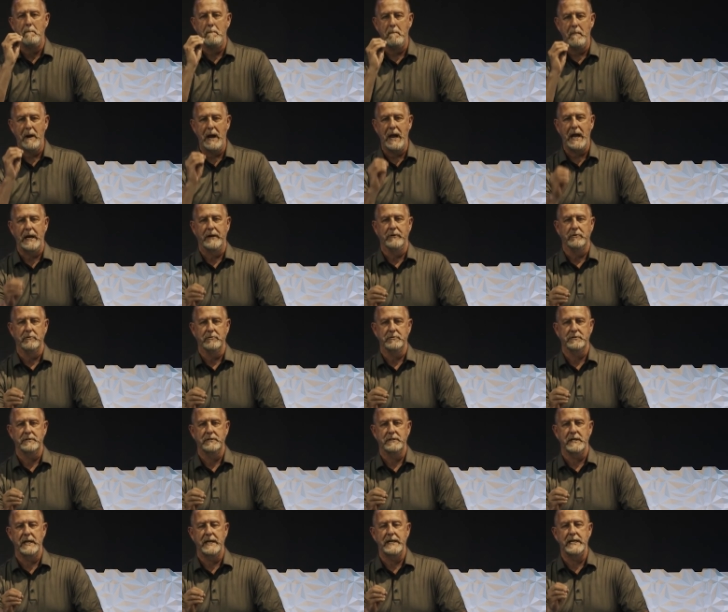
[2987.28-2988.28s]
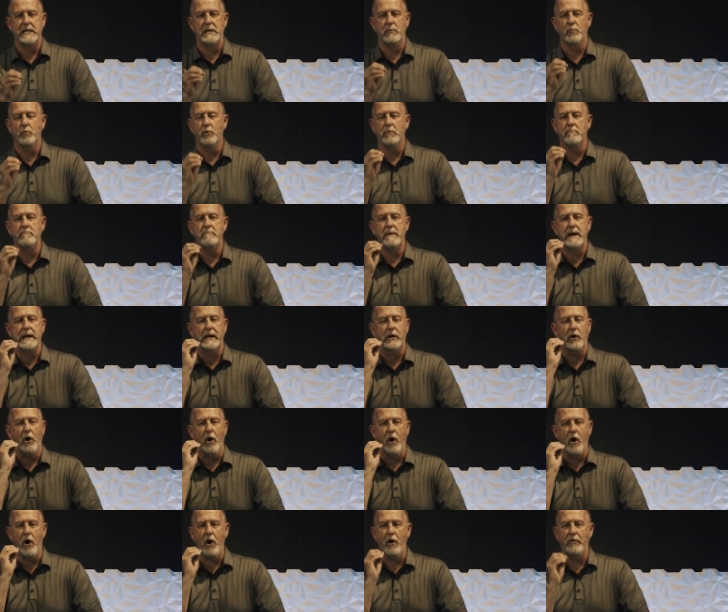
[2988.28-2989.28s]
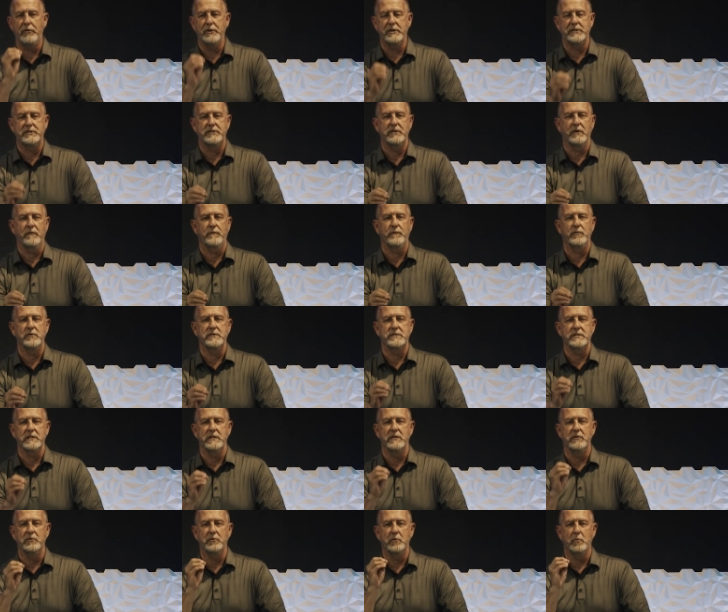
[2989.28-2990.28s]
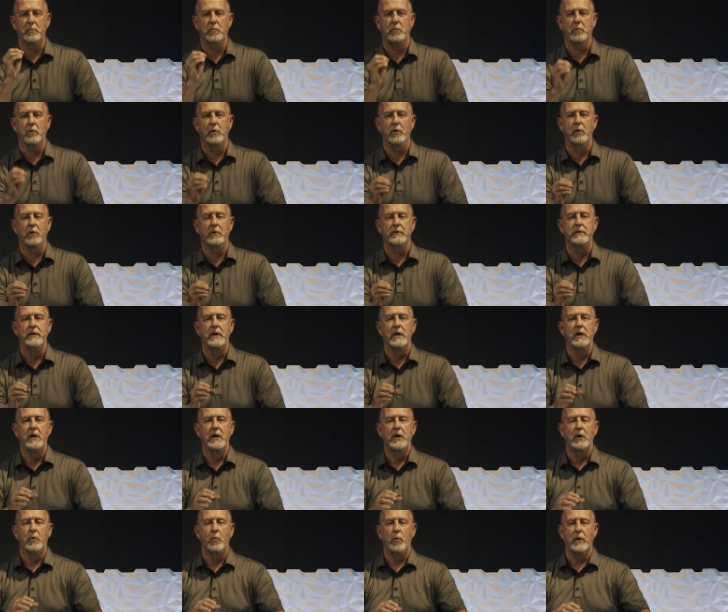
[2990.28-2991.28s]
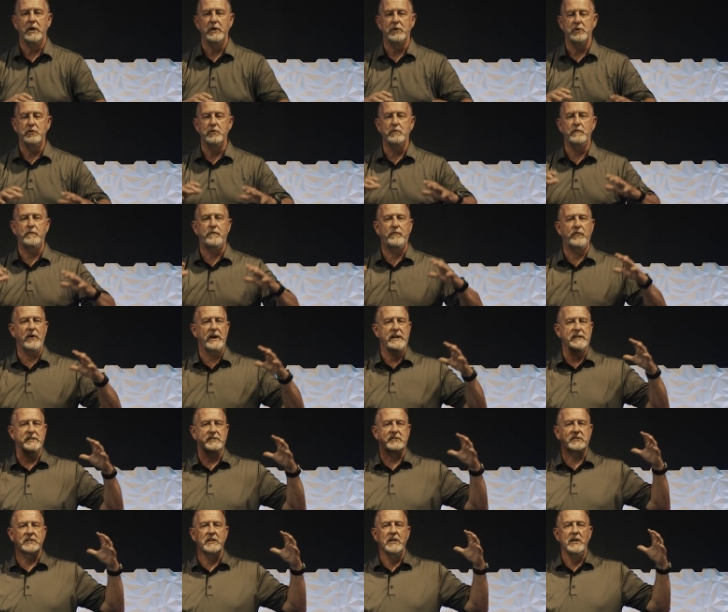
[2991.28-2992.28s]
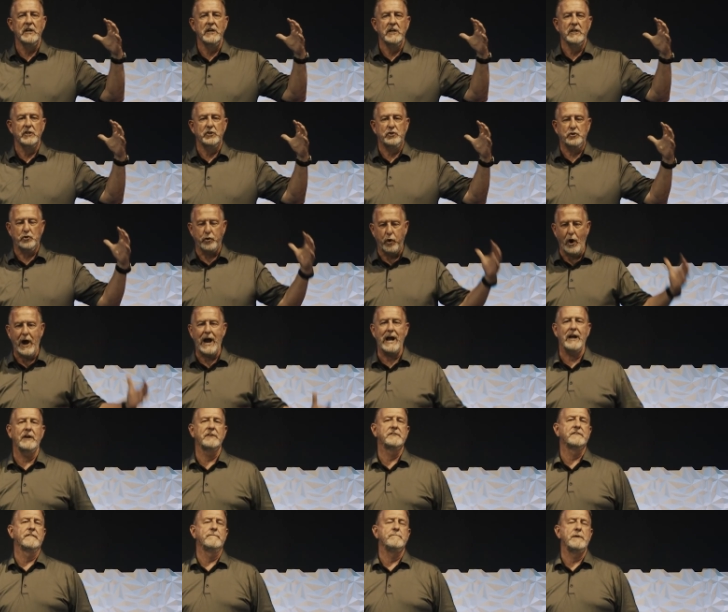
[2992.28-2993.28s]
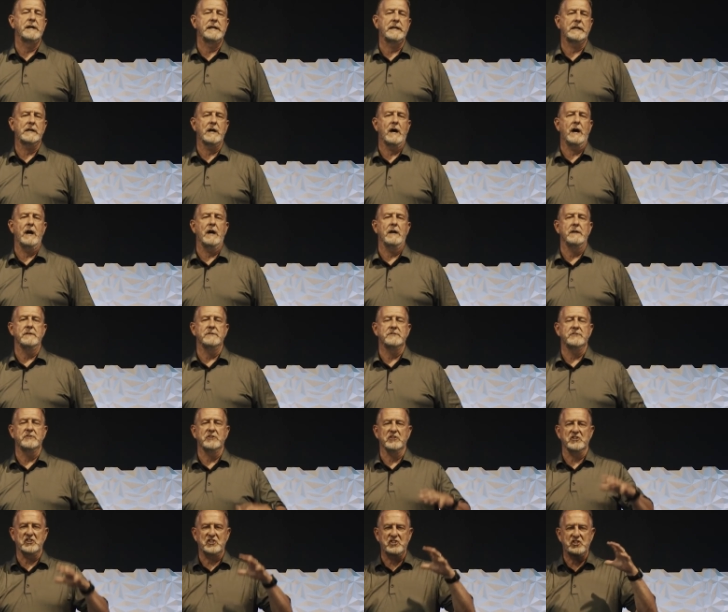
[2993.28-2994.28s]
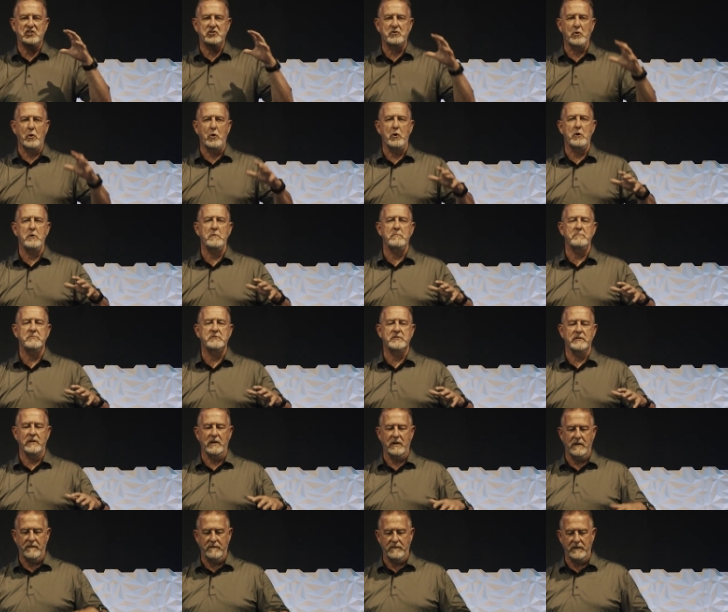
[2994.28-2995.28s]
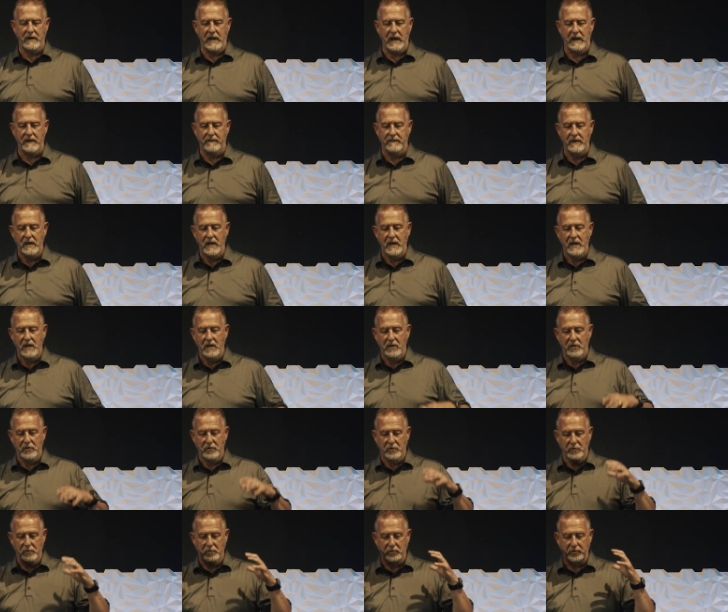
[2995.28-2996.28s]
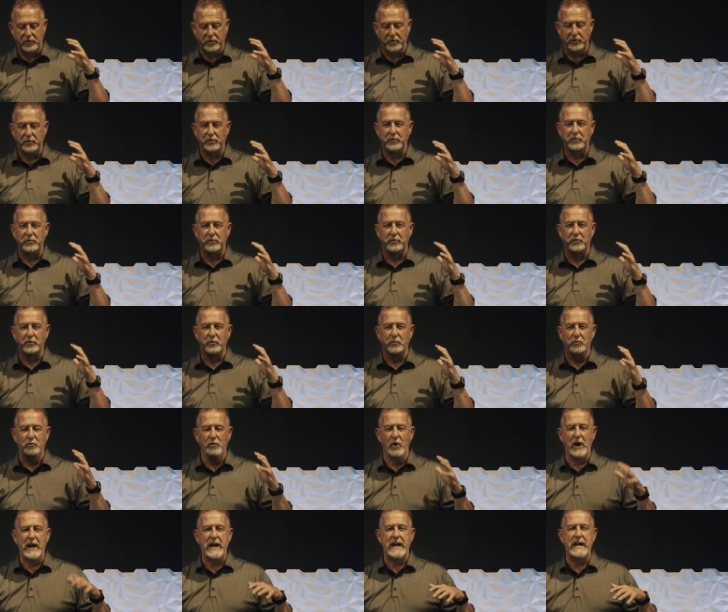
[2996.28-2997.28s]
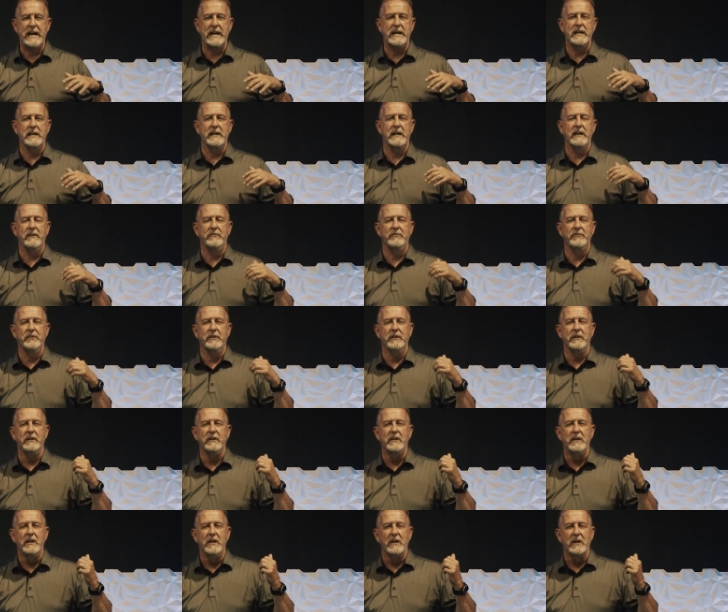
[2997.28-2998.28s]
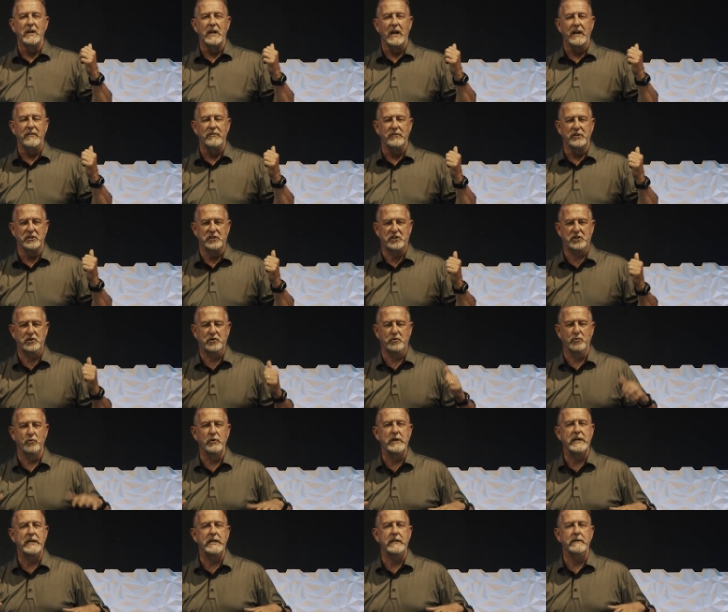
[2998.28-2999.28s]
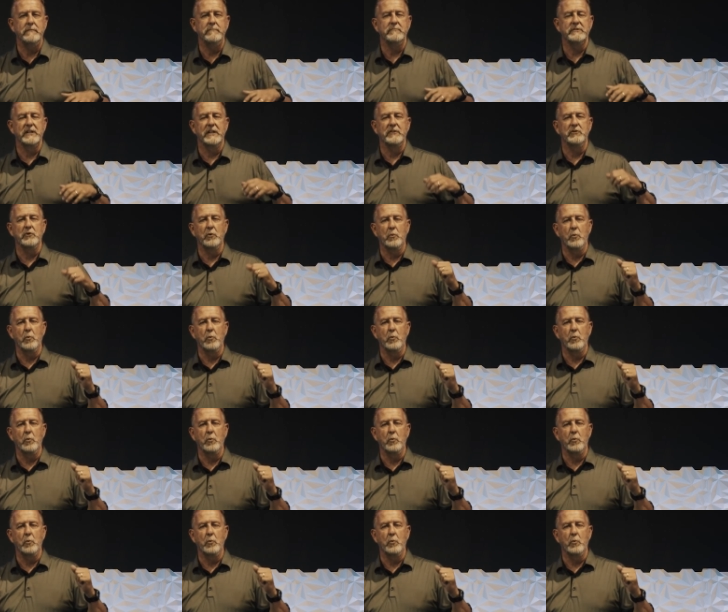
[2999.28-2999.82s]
matters. And it will make all the difference in the world. When you face trials of many kinds, the storms of life, the rain and the streams and the